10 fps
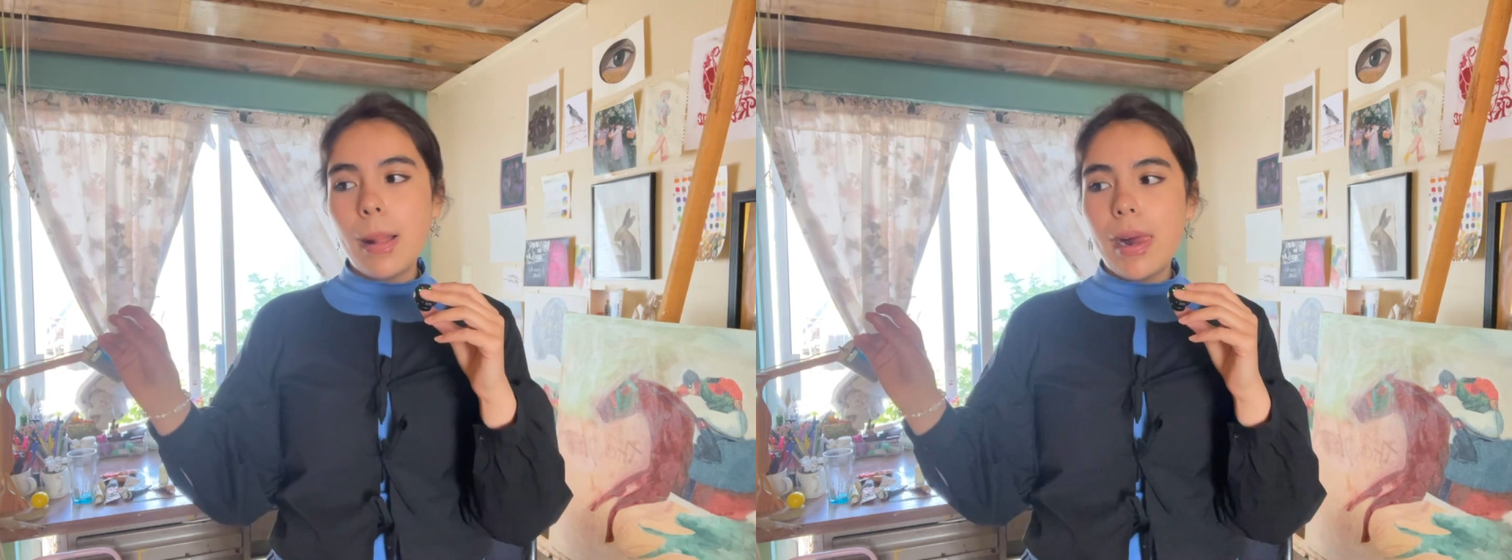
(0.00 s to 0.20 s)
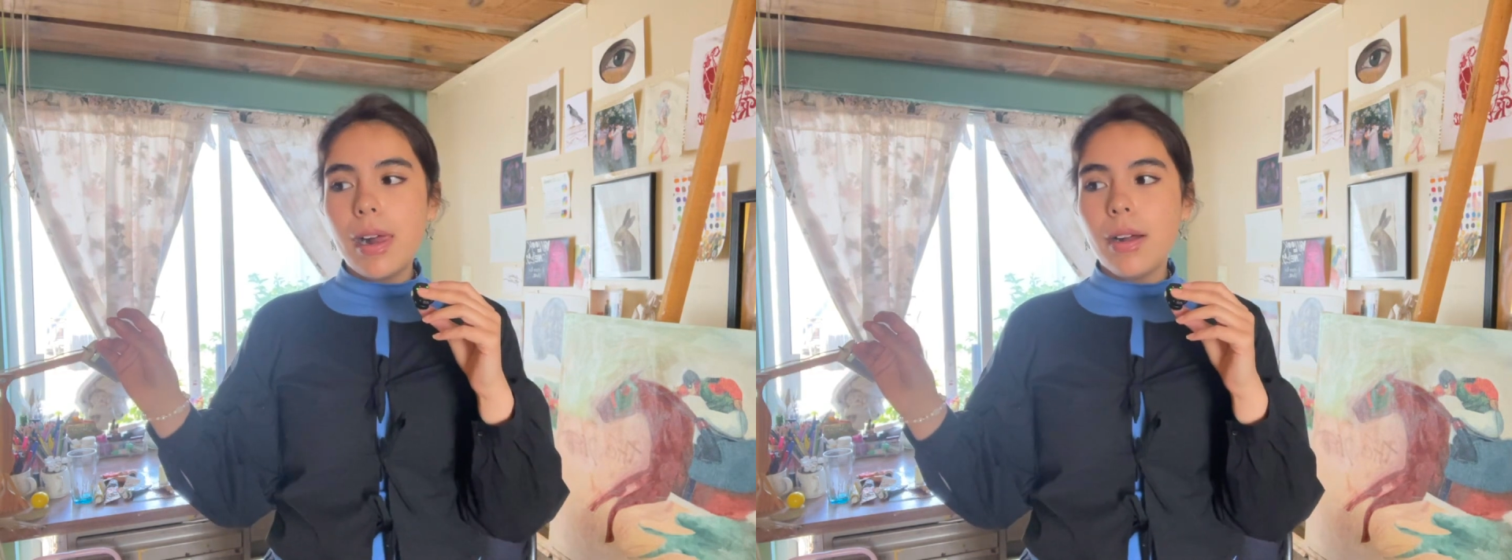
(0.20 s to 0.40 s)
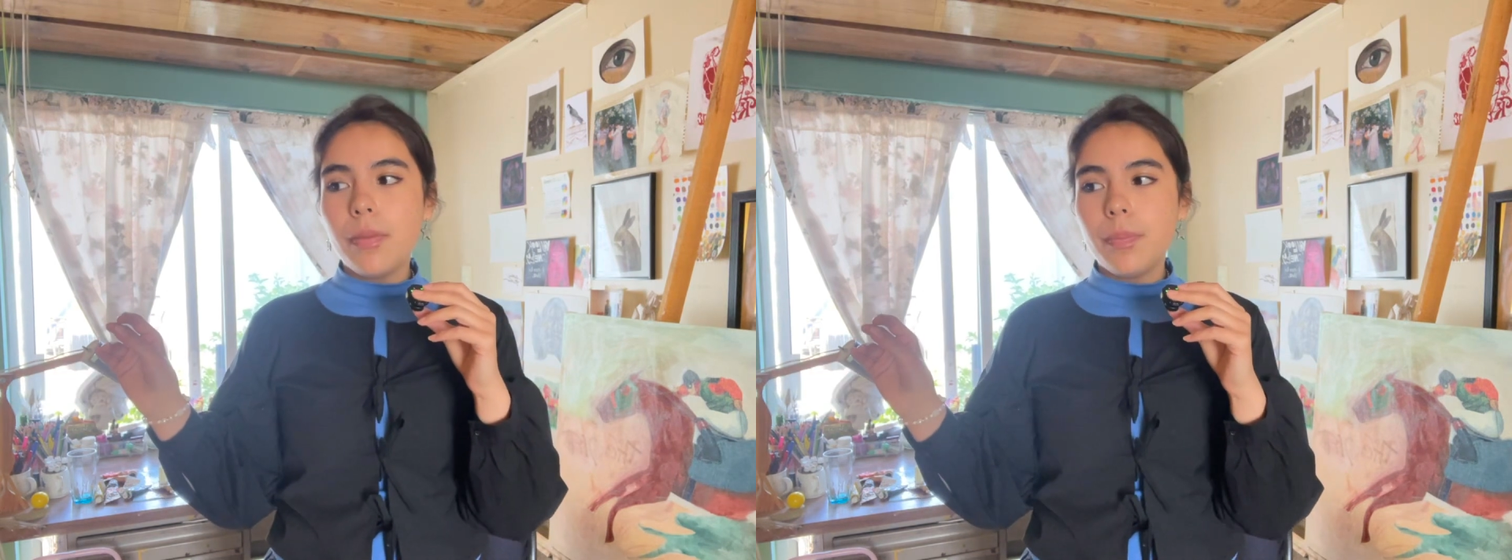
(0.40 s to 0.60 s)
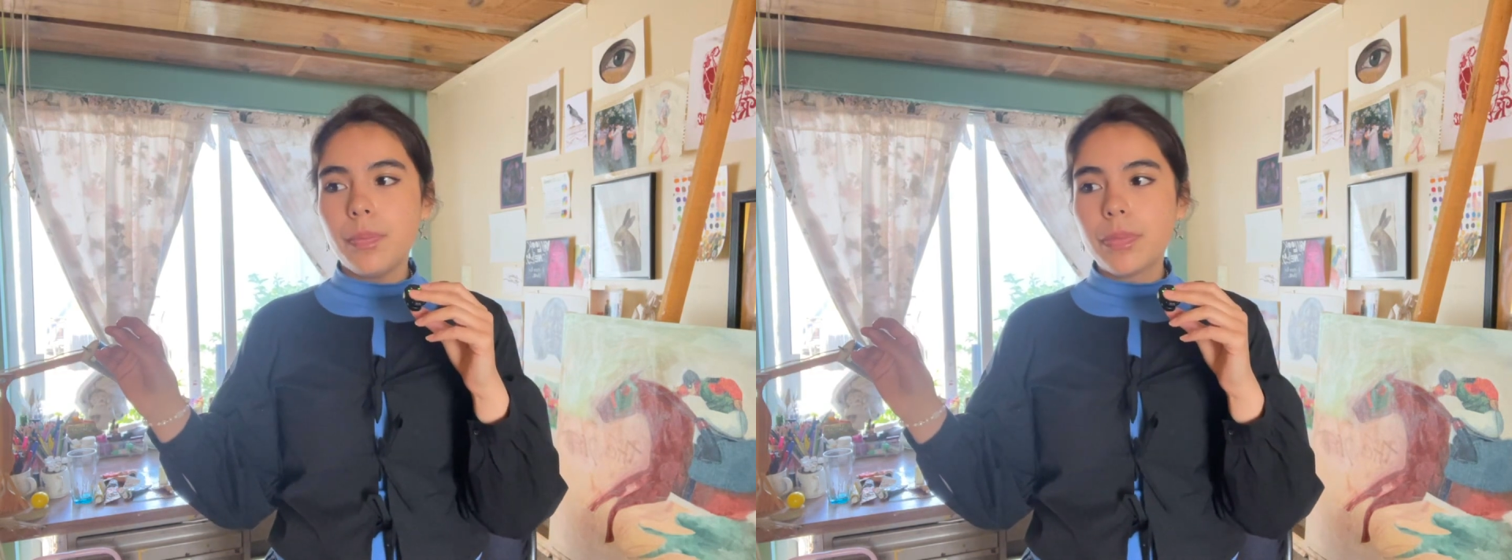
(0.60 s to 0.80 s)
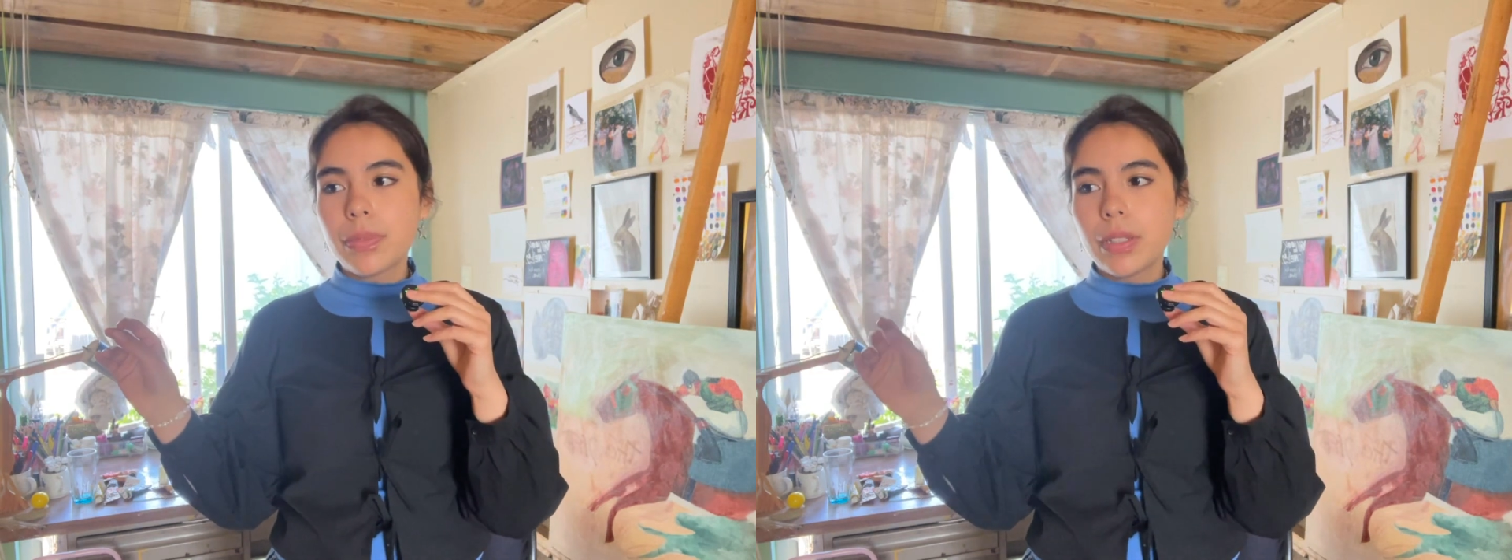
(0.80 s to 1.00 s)

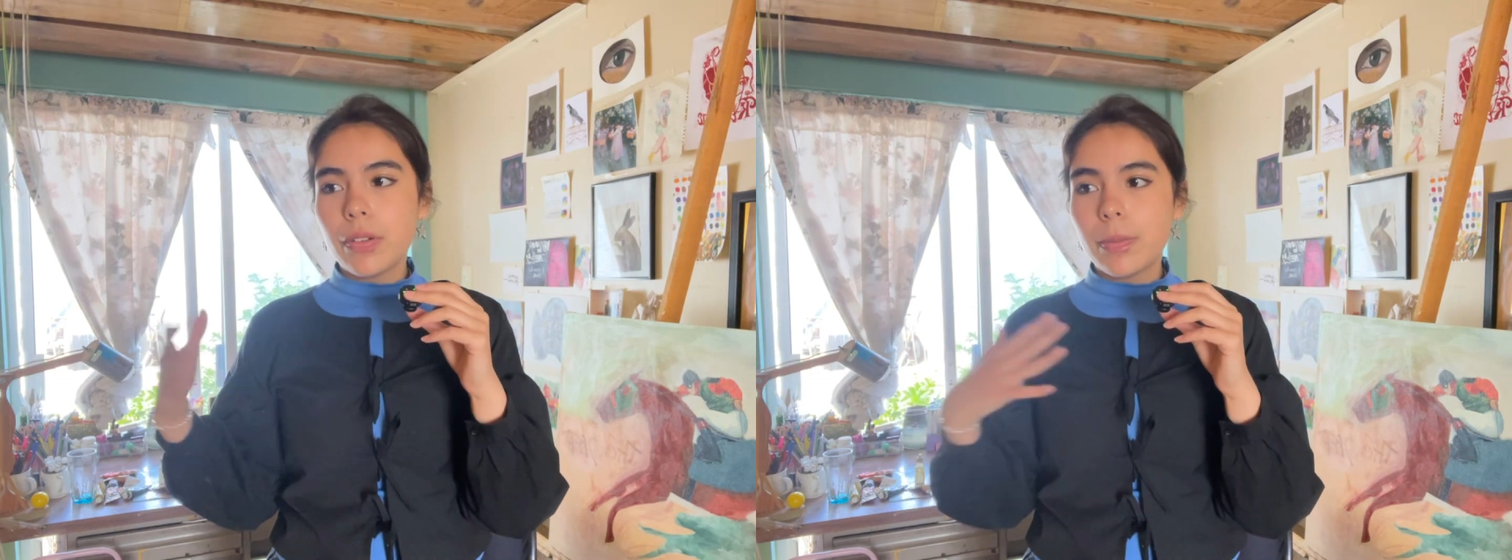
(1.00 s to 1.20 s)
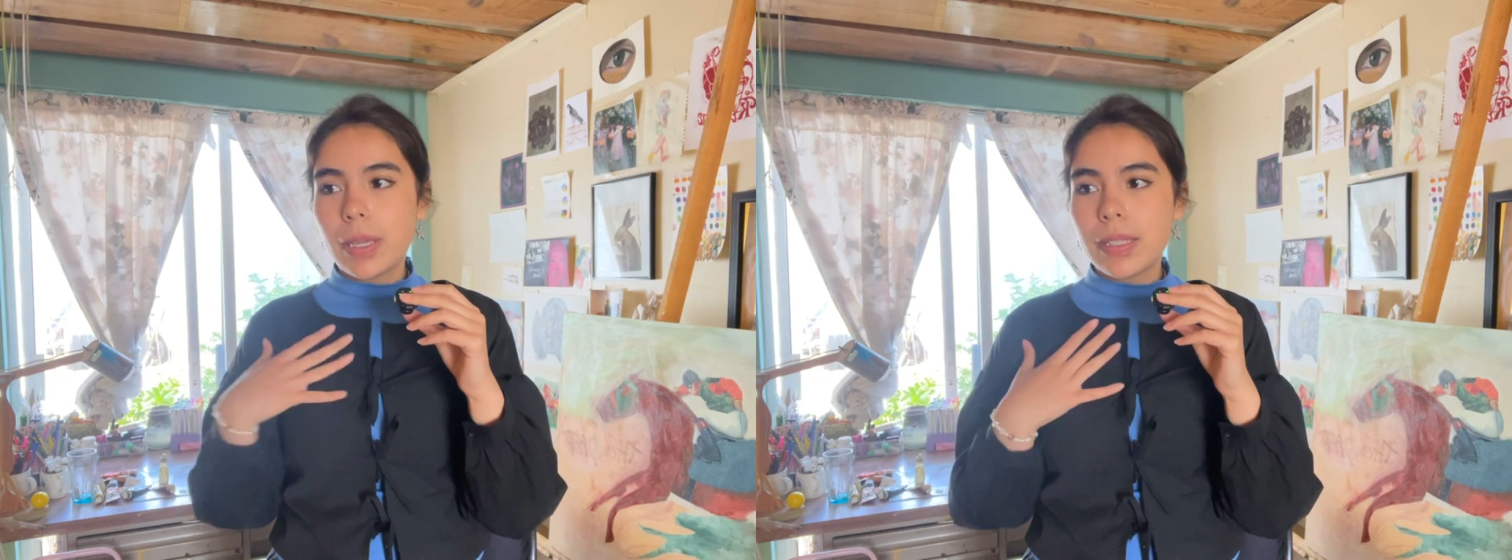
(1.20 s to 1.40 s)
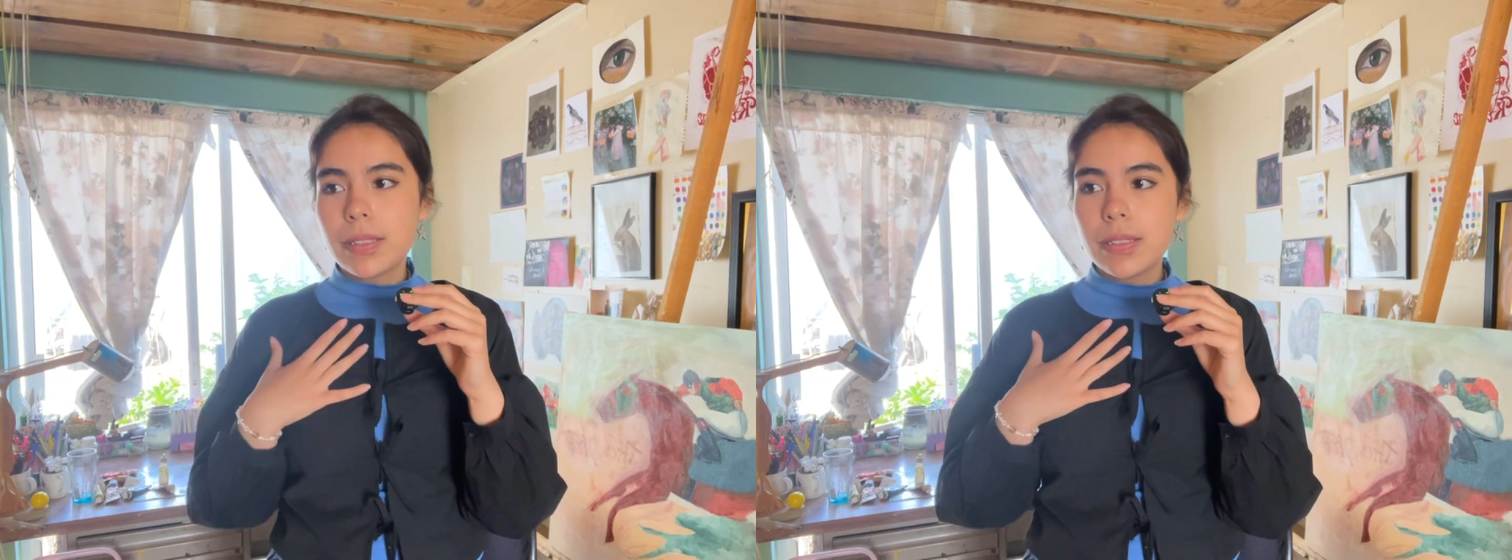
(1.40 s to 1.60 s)
of my